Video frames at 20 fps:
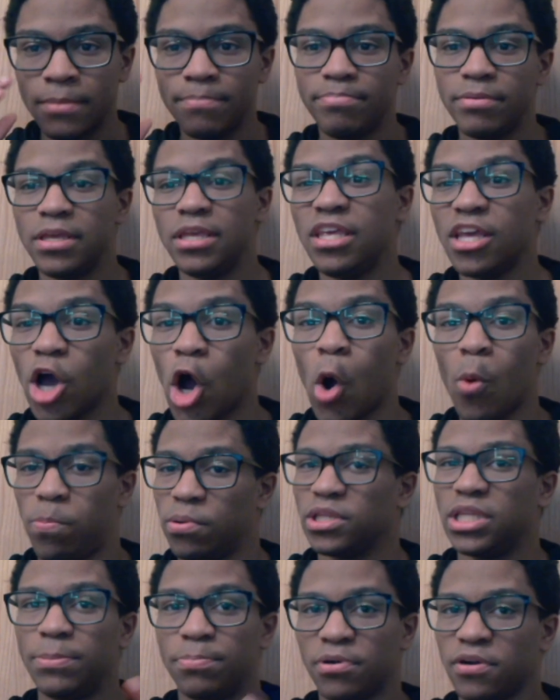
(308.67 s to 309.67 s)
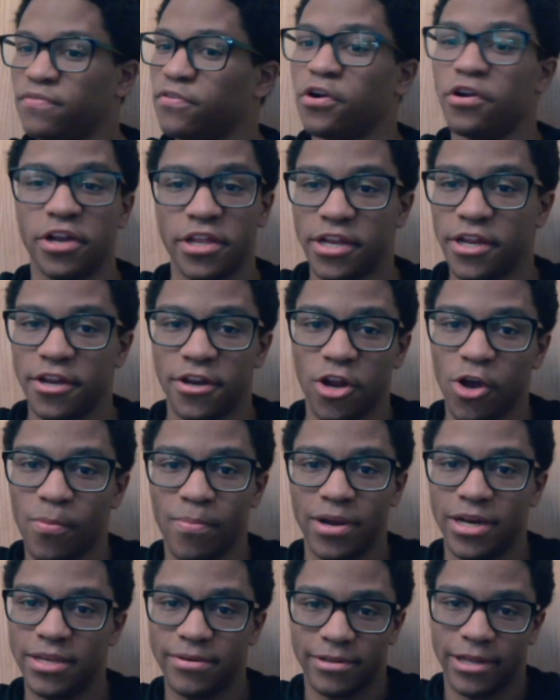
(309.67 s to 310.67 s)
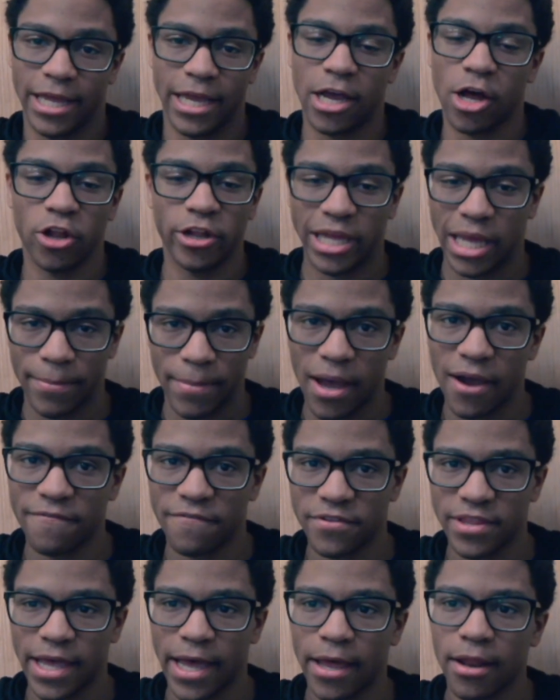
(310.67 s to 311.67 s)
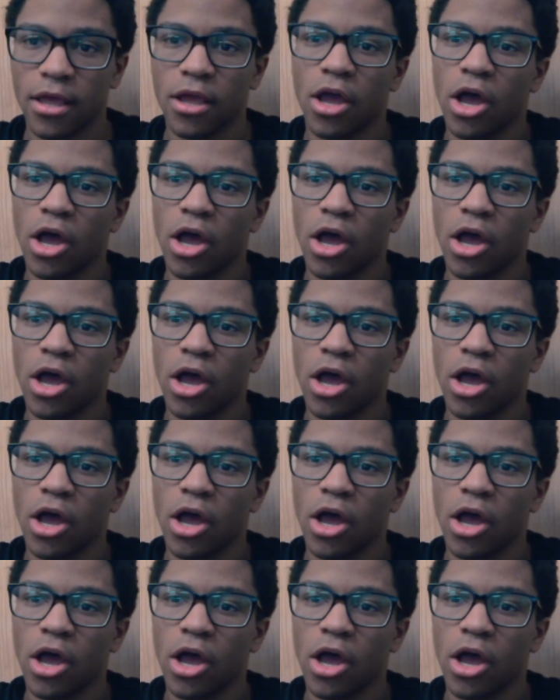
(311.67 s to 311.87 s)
being openly perverted and nobody like calling him out for that.